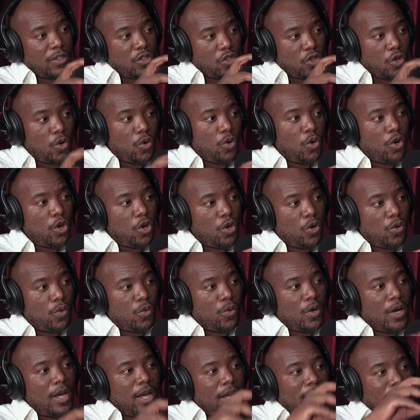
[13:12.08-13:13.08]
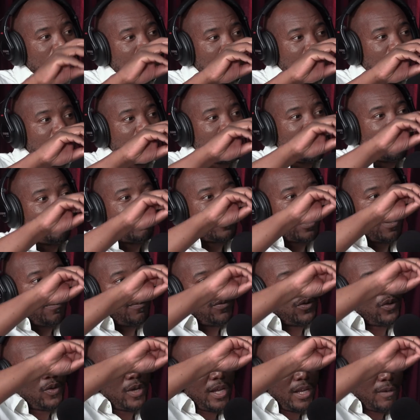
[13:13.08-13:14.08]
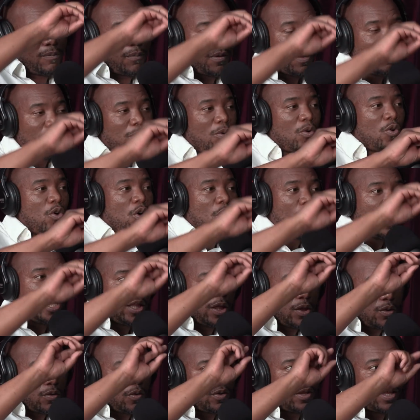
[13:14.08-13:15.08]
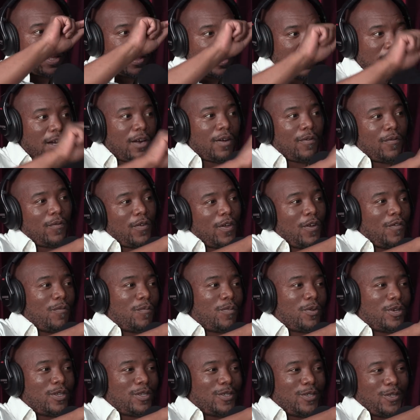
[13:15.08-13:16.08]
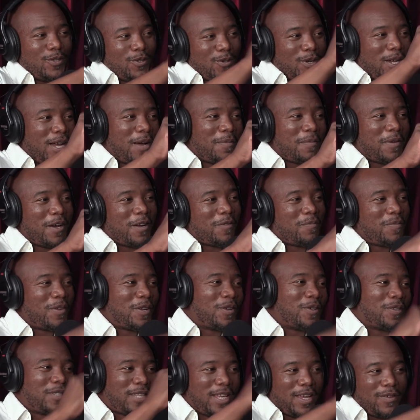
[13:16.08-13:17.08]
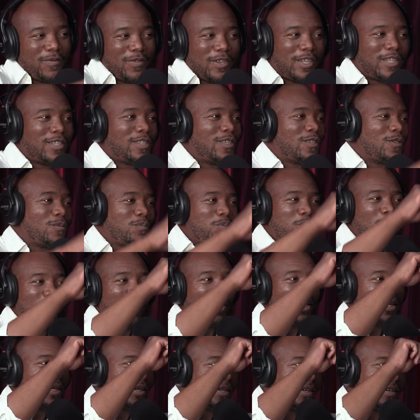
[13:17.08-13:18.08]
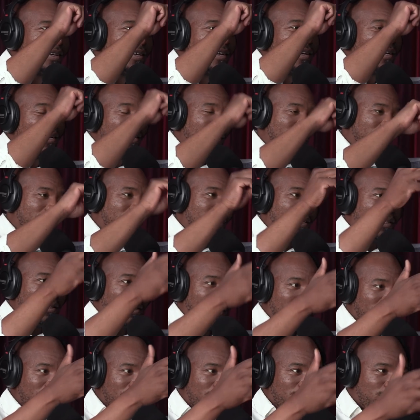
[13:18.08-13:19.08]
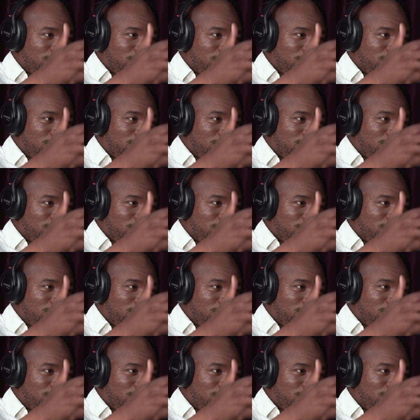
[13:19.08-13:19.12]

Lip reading: are so low that sometimes you get people going through the thoroughfare of prison to come out because the evidence is poor, the